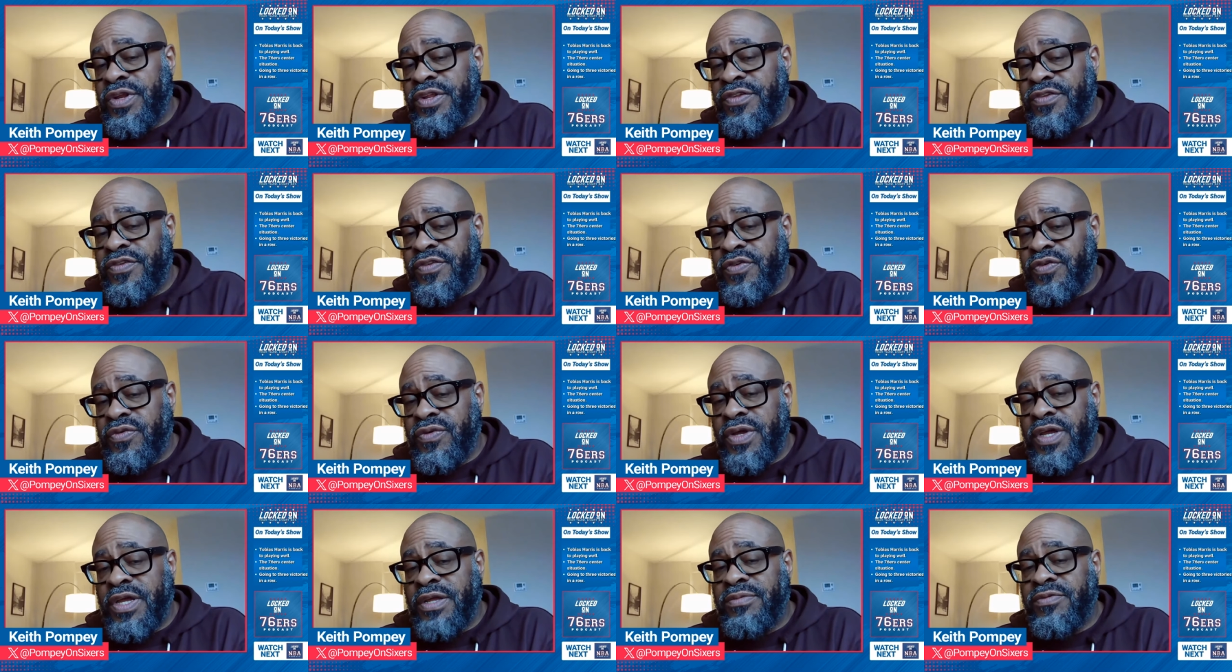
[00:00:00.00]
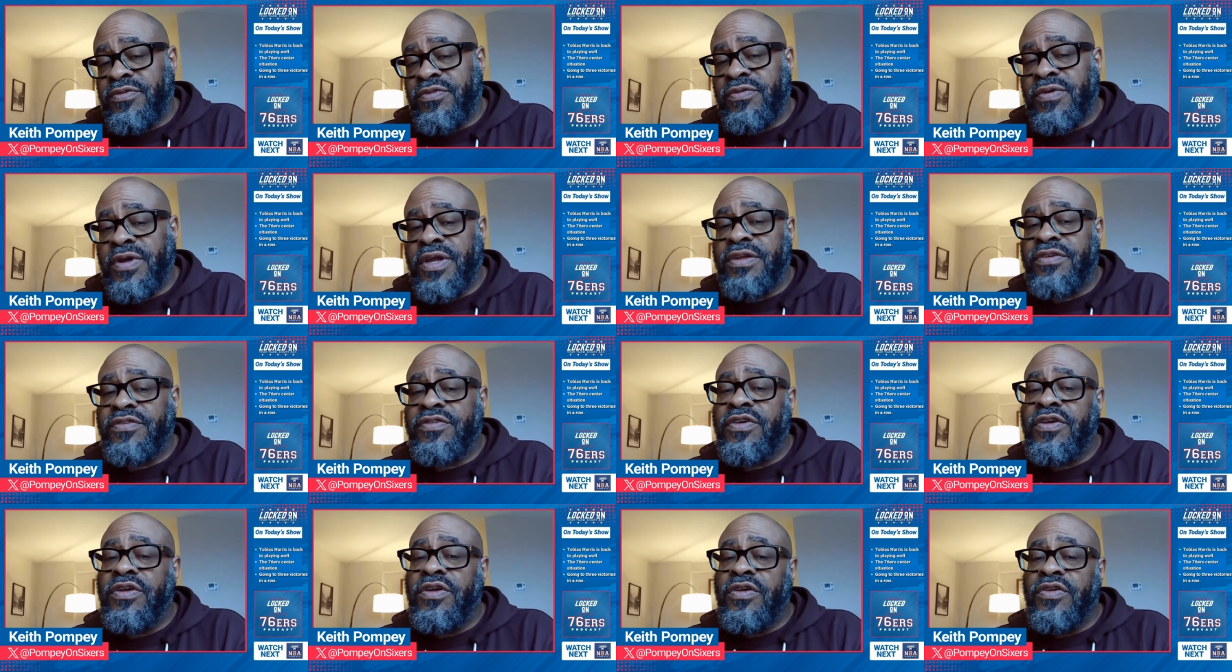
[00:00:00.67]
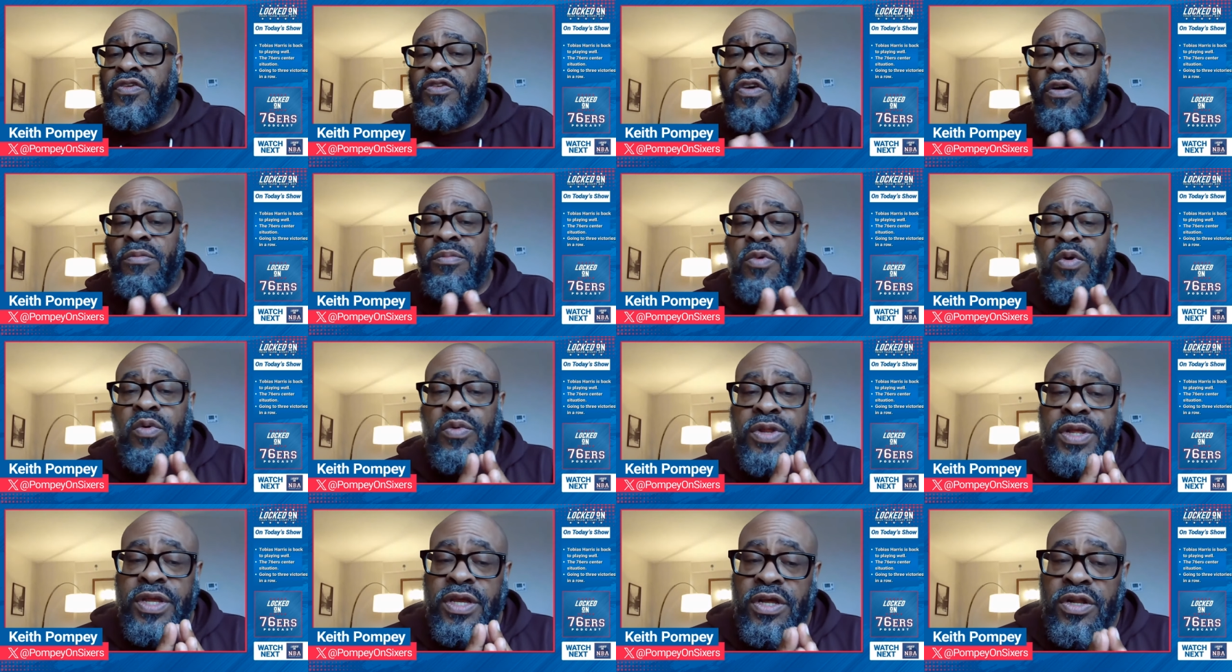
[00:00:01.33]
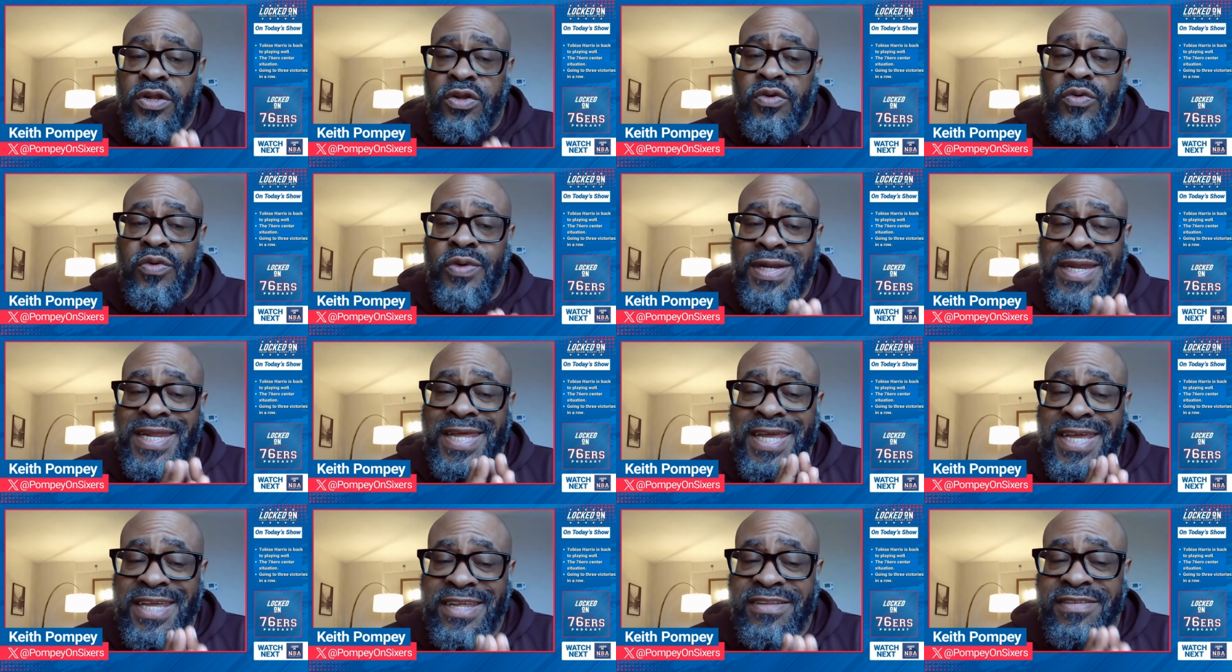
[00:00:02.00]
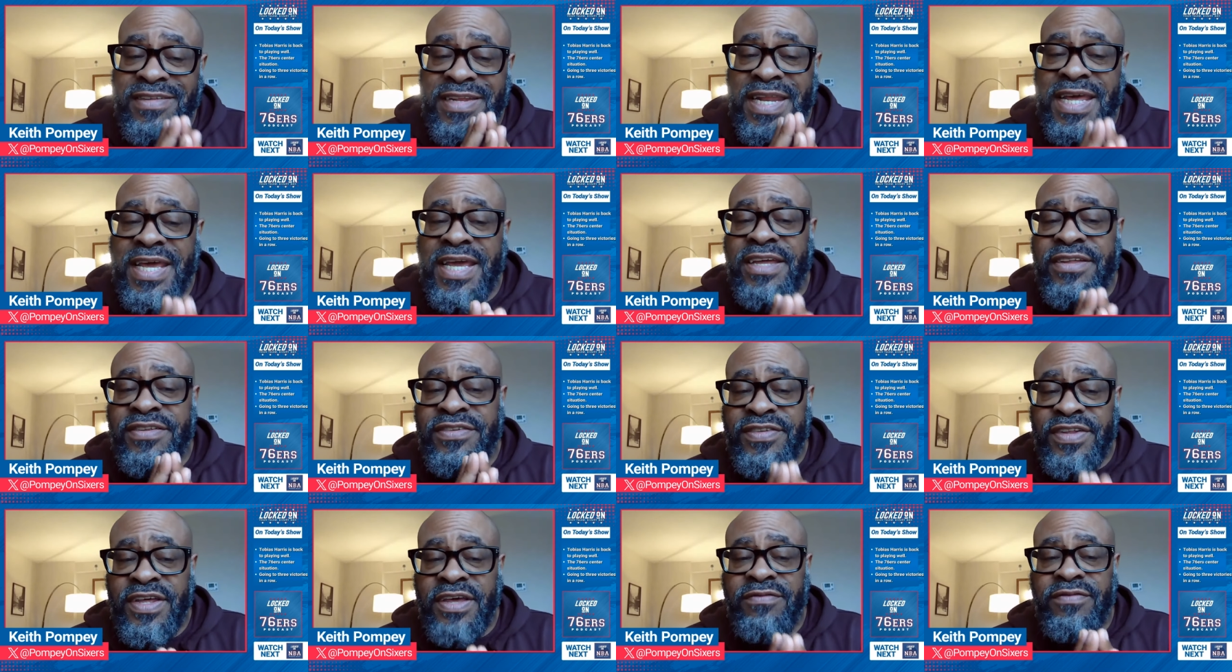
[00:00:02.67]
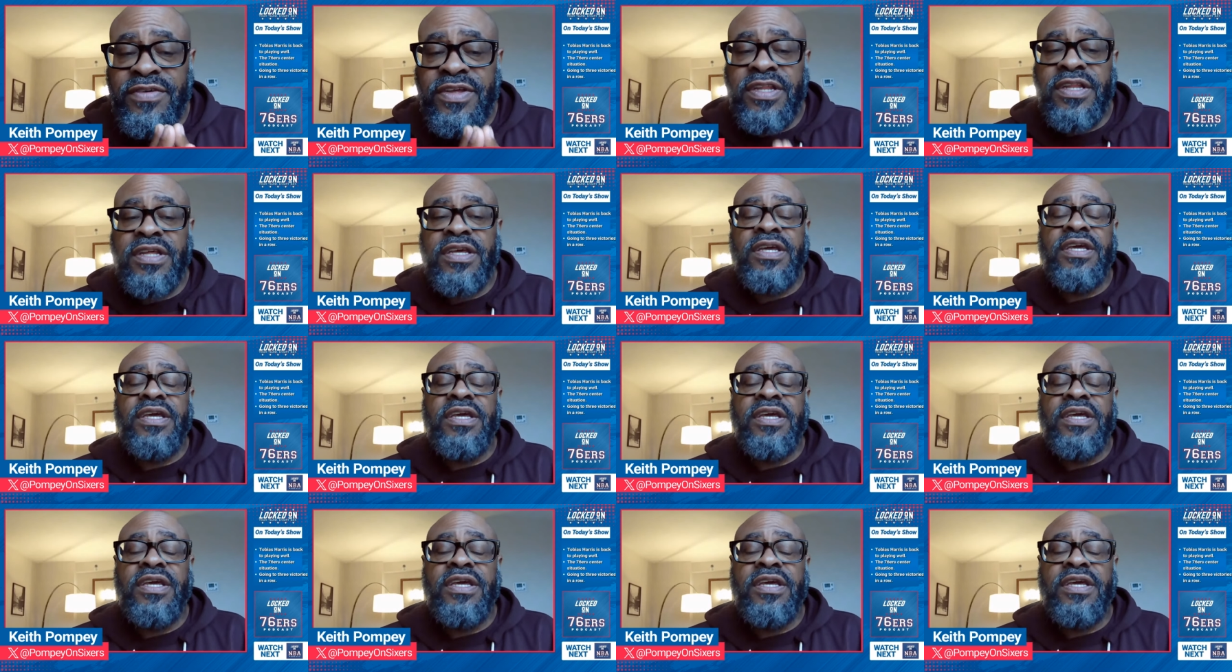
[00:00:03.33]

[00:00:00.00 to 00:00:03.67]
this two-game stretch. So I'm only including his last seven.